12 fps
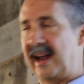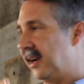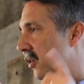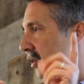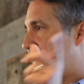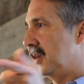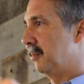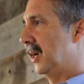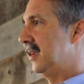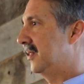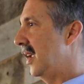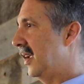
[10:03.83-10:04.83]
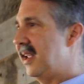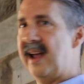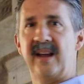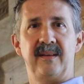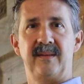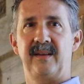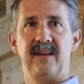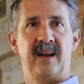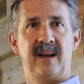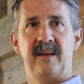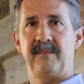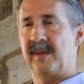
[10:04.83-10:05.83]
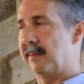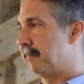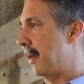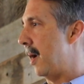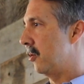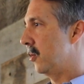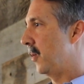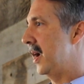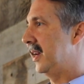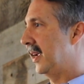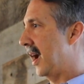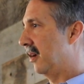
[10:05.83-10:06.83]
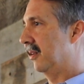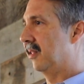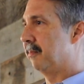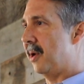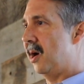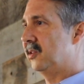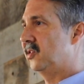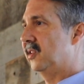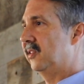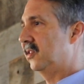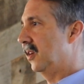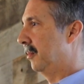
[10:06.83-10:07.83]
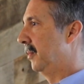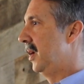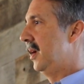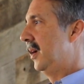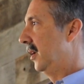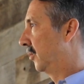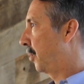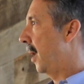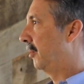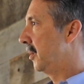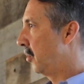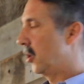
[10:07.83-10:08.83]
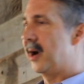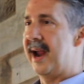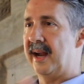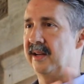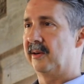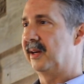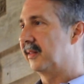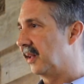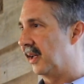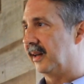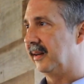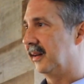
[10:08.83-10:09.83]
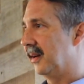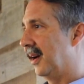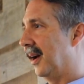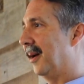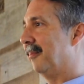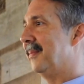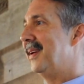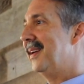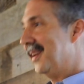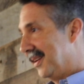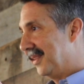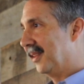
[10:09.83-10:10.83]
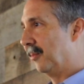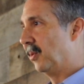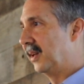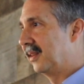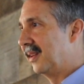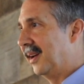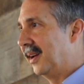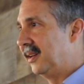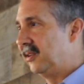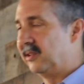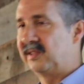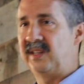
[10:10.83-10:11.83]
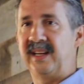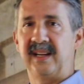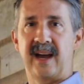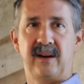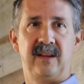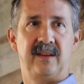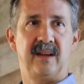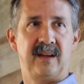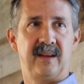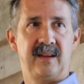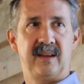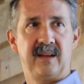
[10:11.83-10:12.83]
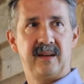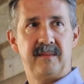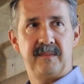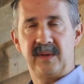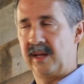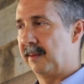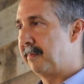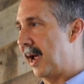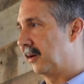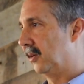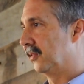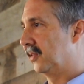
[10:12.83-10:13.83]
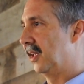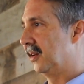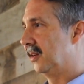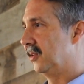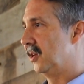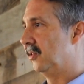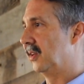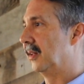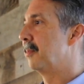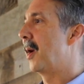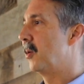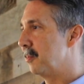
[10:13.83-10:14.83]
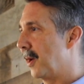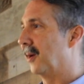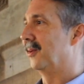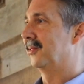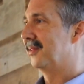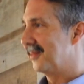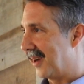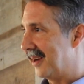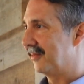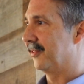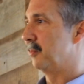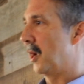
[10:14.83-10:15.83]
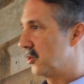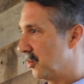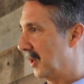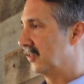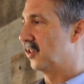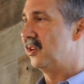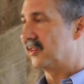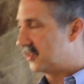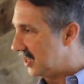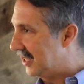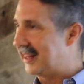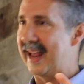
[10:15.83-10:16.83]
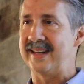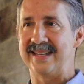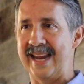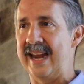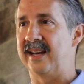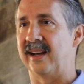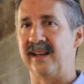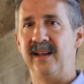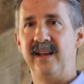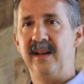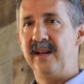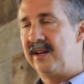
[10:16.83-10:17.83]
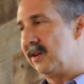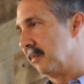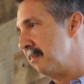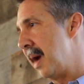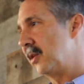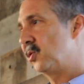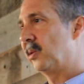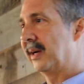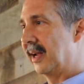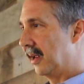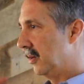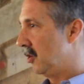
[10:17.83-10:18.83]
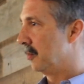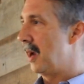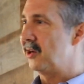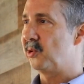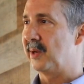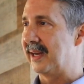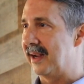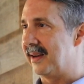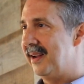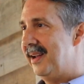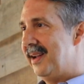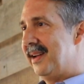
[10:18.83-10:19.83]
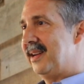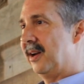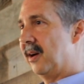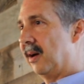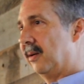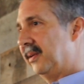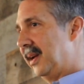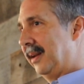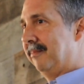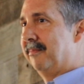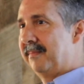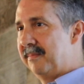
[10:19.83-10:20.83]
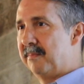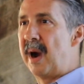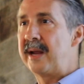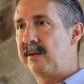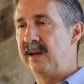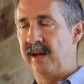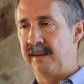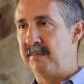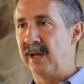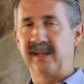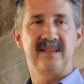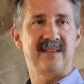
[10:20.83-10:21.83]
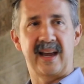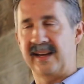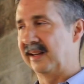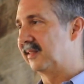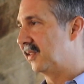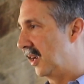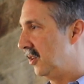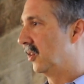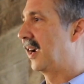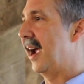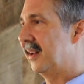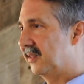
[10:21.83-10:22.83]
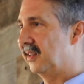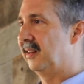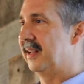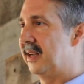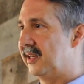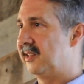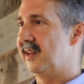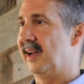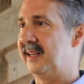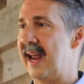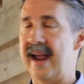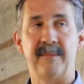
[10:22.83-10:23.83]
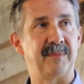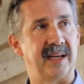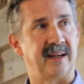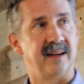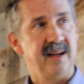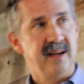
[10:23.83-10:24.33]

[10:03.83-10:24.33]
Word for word: I heard somebody say, yeah, uh, the power rating out of the Bosch system is probably more accurate than um, than what uh, you're seeing out of the, the, the, pedals that you're using, the power pedals, power right, pedal. for measurement. So you're seeing that data. You're measuring it, and you're measuring it, you know, in, mic in milliseconds, and you're constantly adapting.